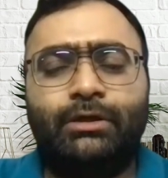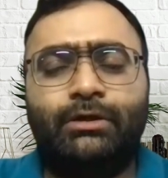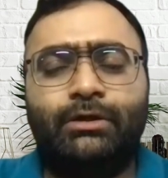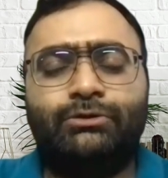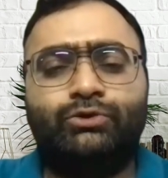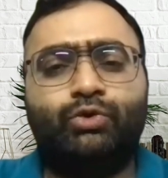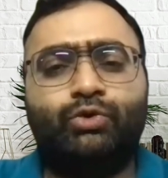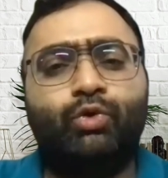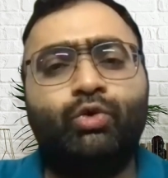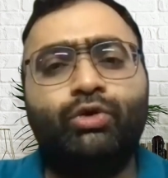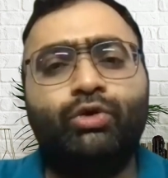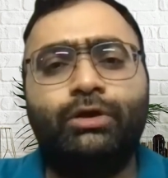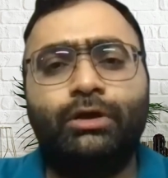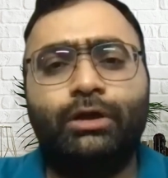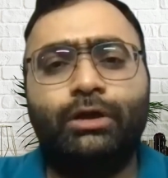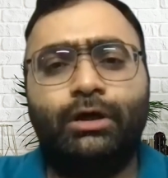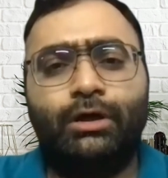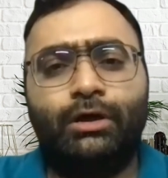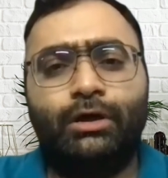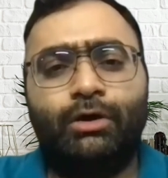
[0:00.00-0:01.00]
school
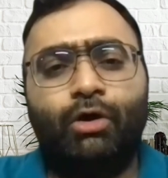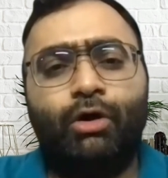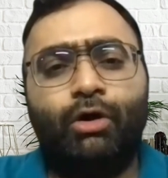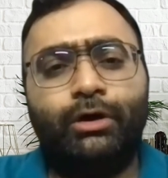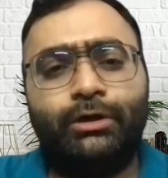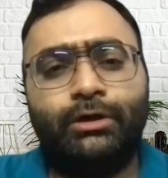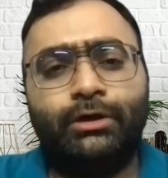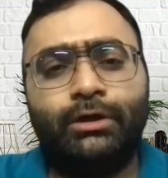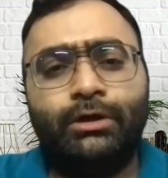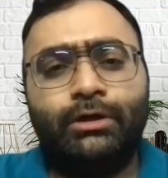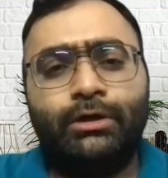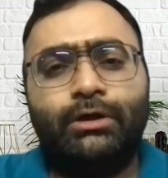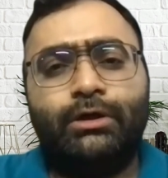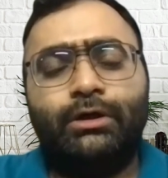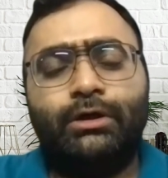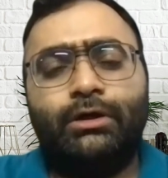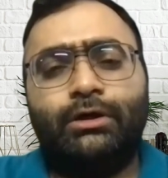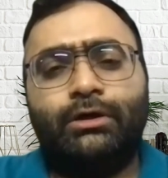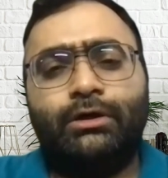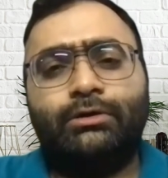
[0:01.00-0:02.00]

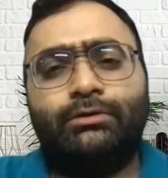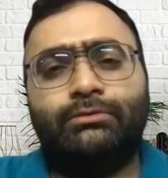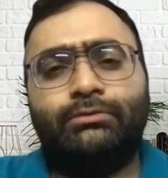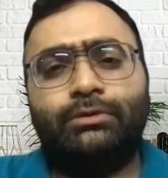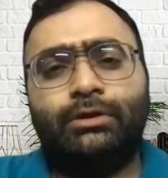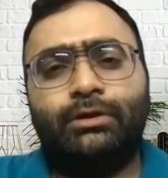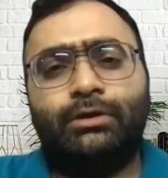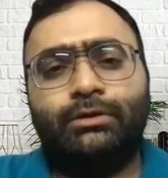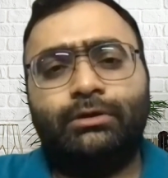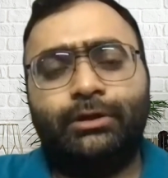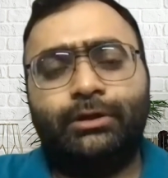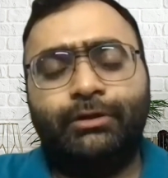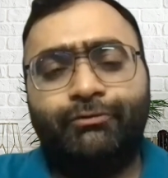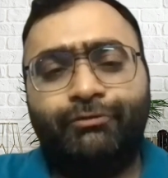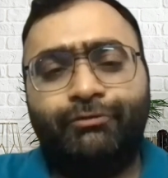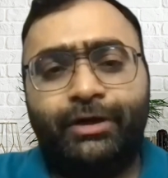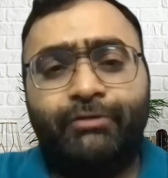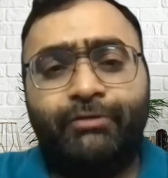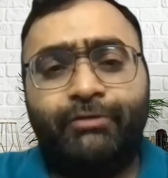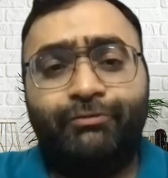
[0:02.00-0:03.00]
or
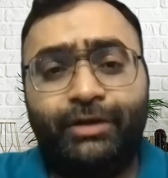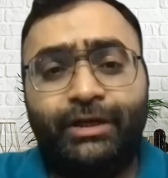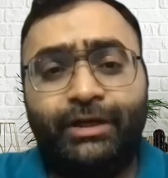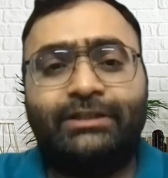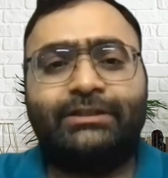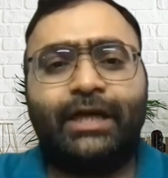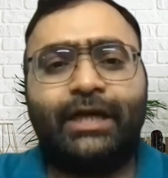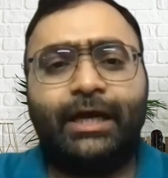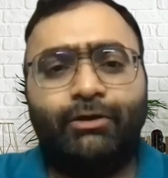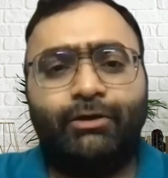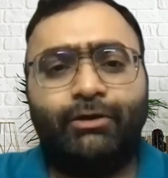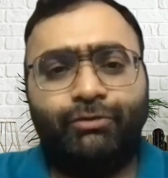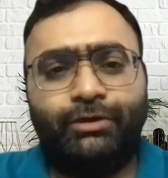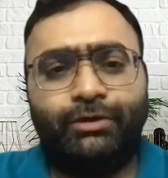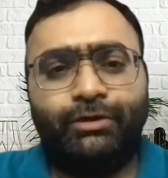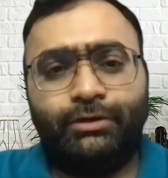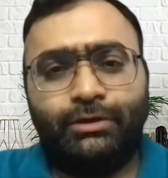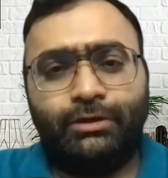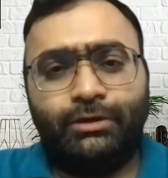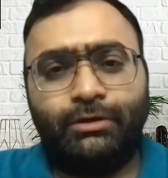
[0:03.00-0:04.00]
different fees kind of
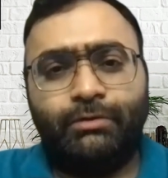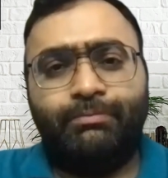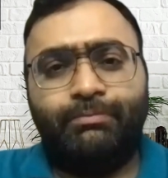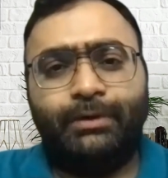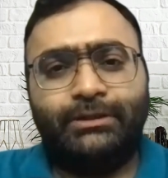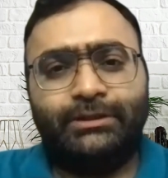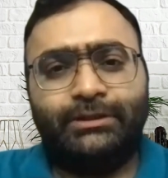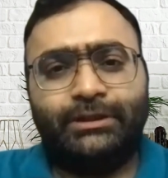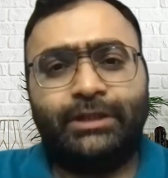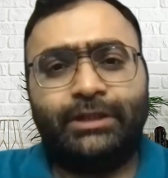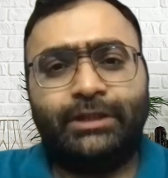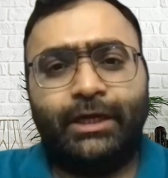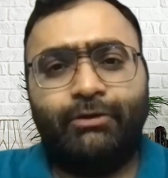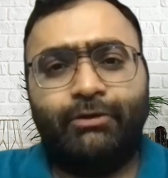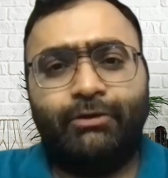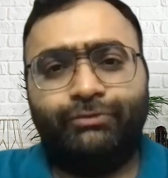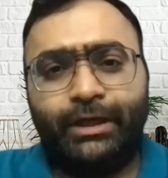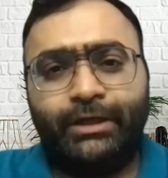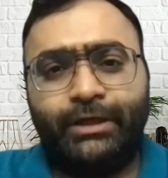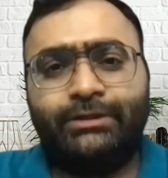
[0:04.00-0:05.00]
a purchase kind
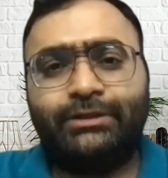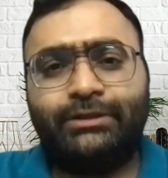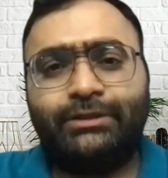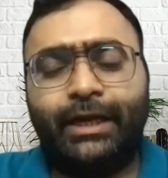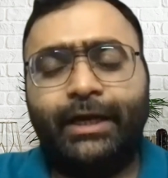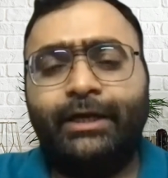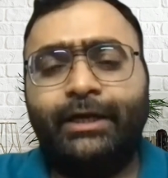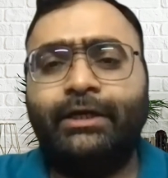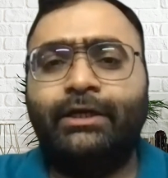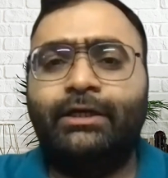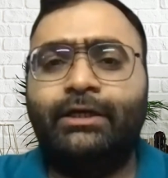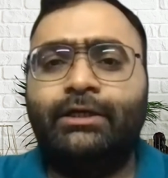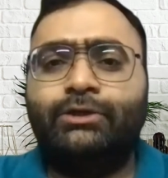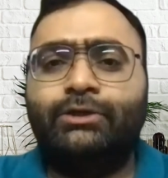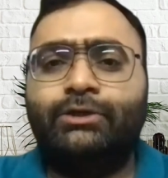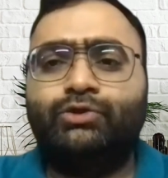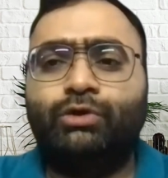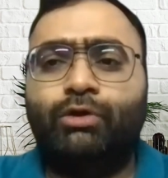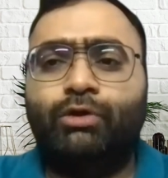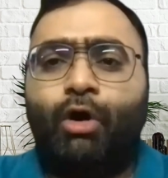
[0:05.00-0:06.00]
of things, right?
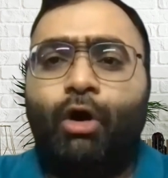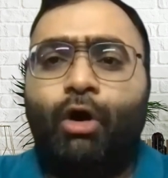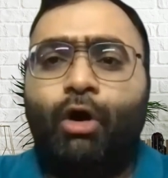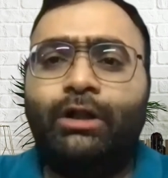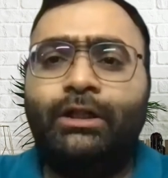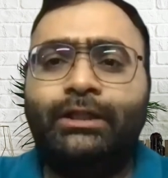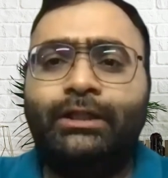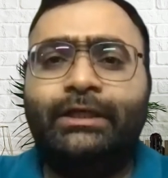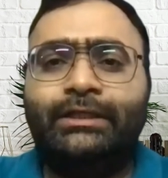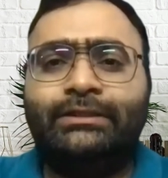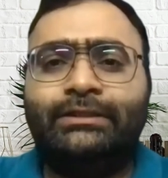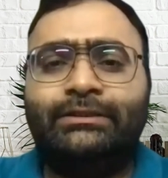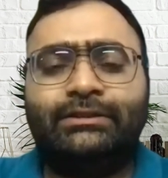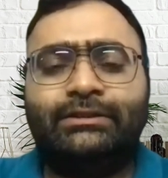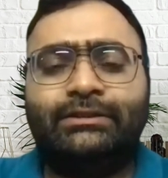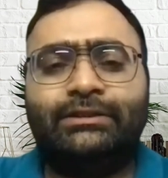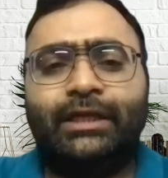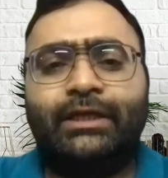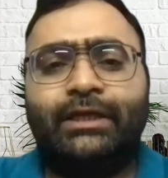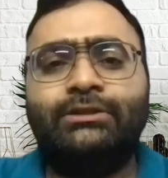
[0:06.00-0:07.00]
So all
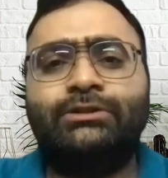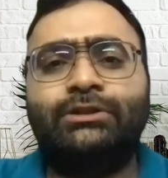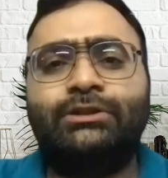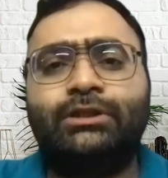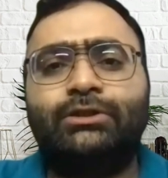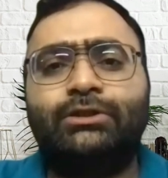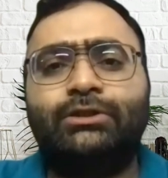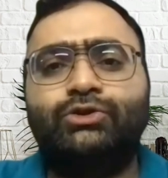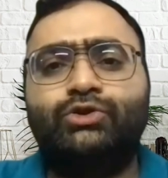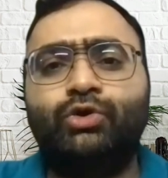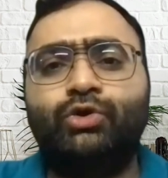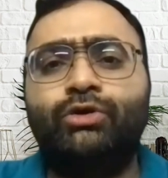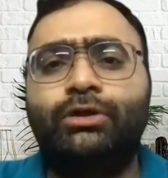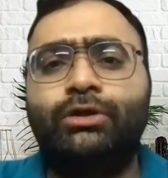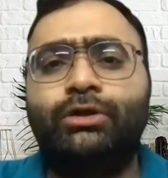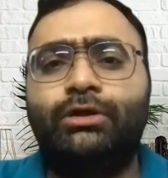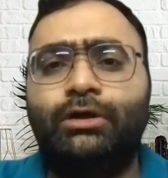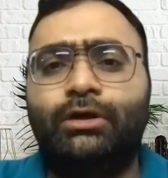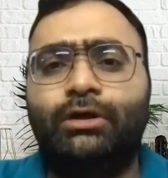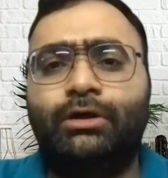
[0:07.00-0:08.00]
these things
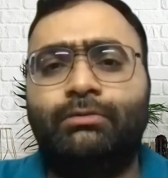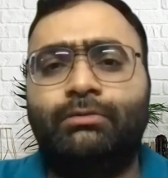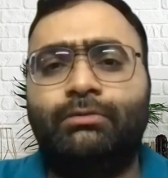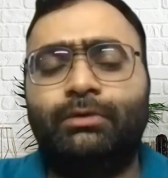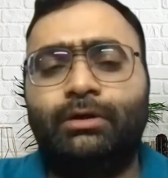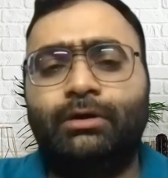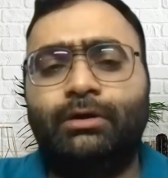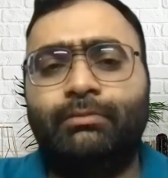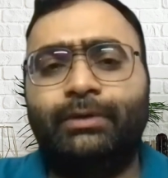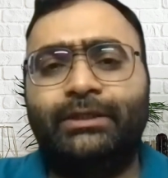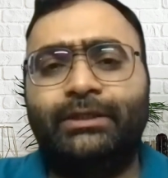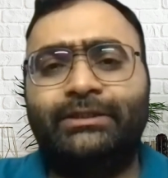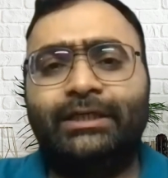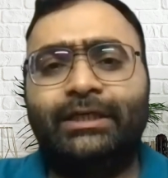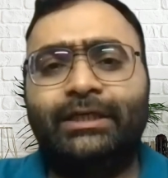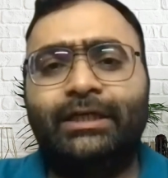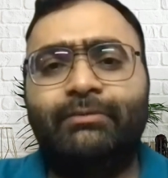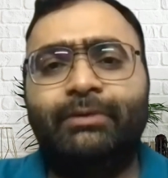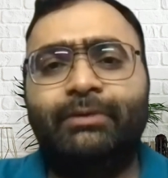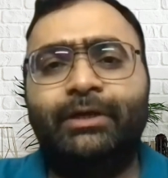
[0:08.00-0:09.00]
should
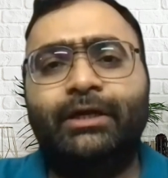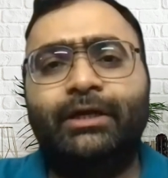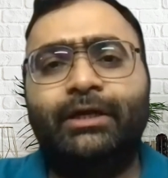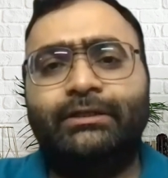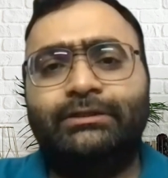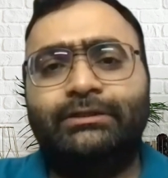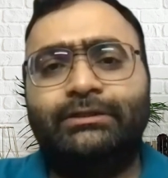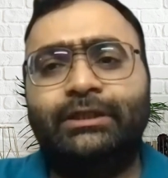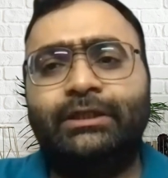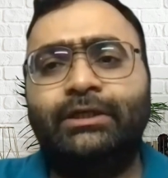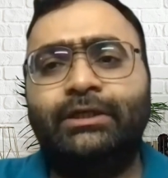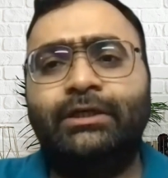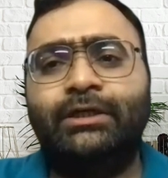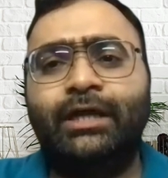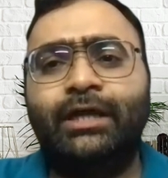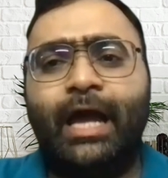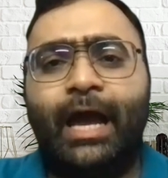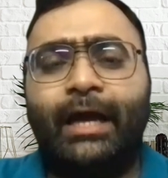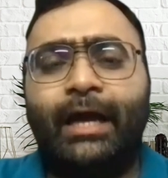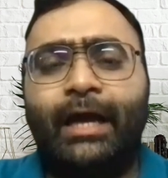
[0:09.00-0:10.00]
basically be
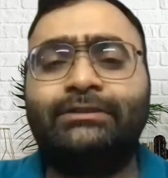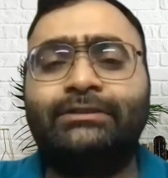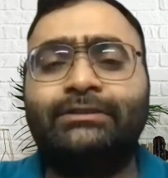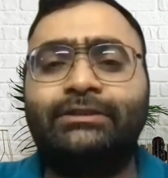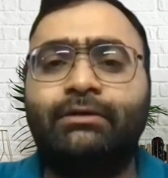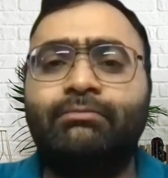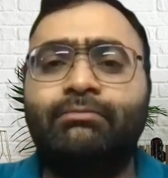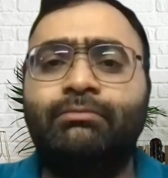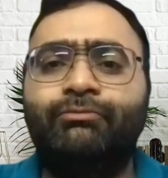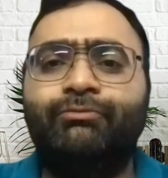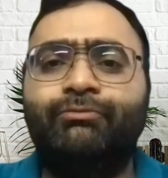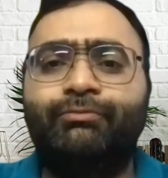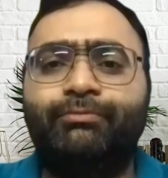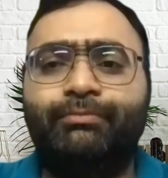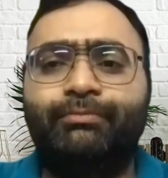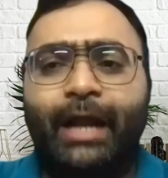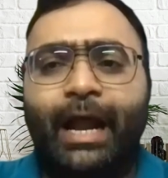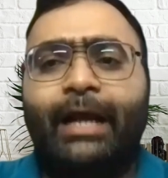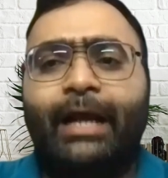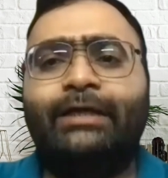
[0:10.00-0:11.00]
considered, and some
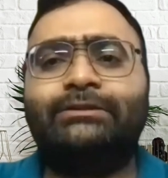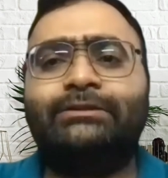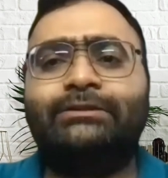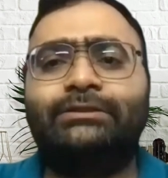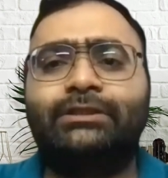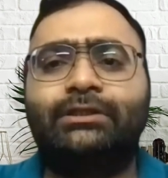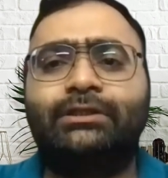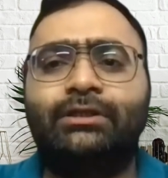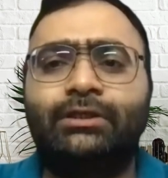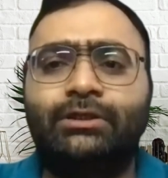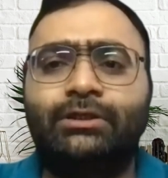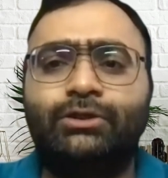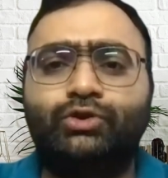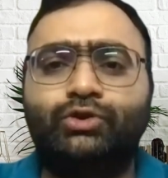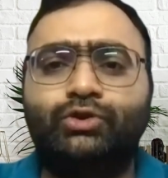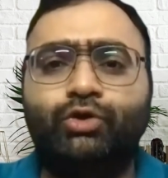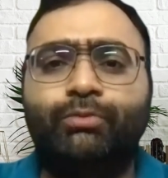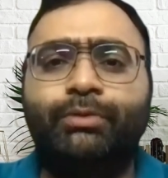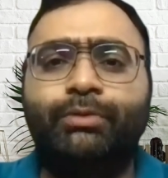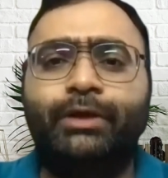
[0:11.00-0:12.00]
brands
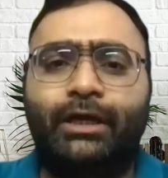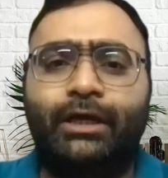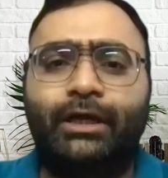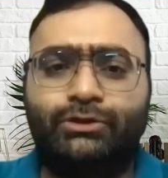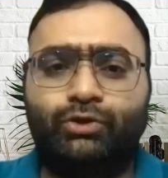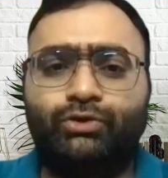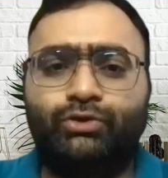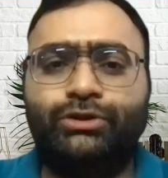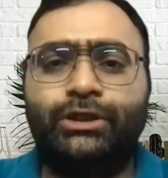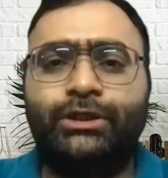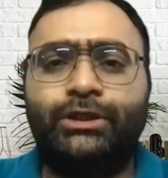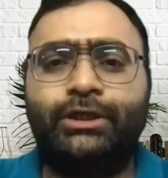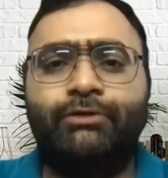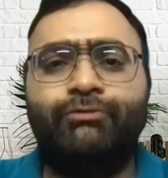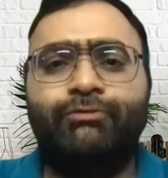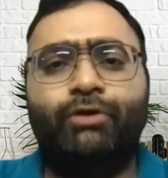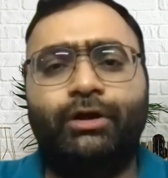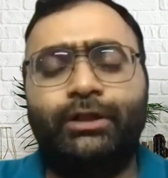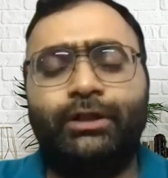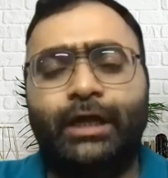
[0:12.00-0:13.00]
should be
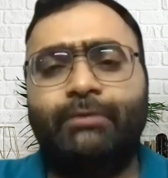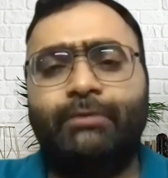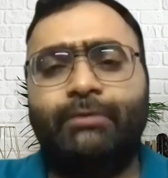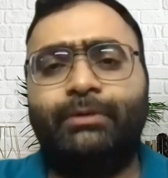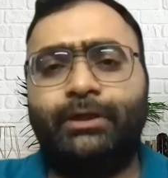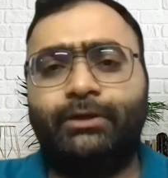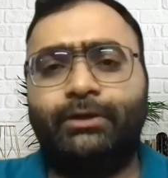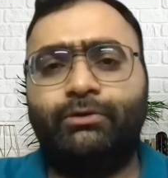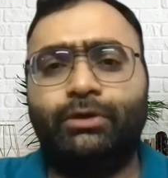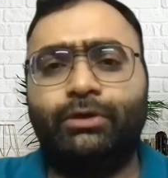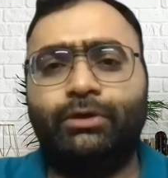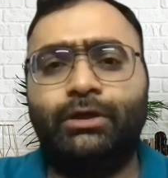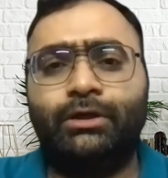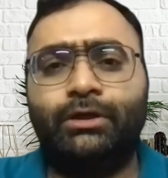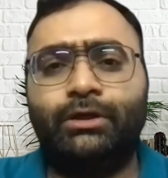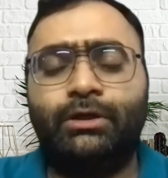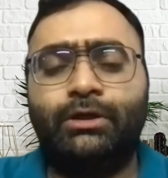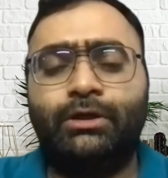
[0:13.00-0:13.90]
associated for that particular